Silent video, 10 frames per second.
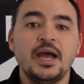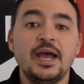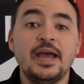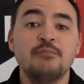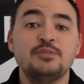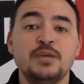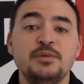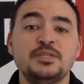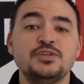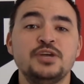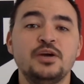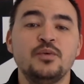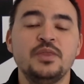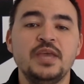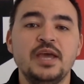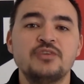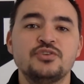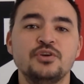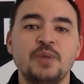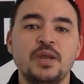Hi, I'm Jamie Tejera with the Edge
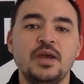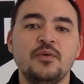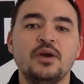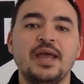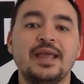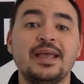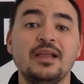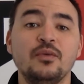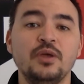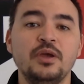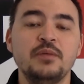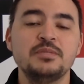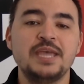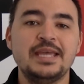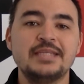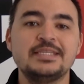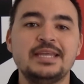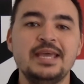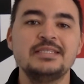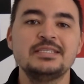Group Network at Keller Williams, and
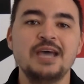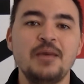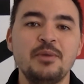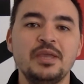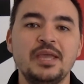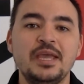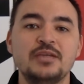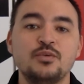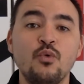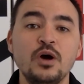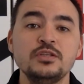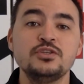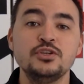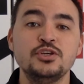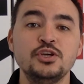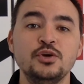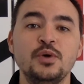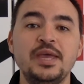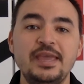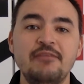today's topic is what to
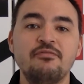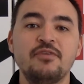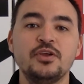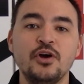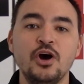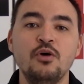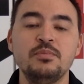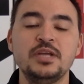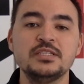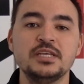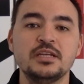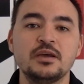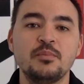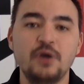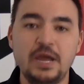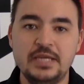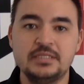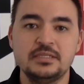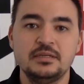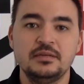do if your home doesn't
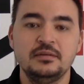appraise.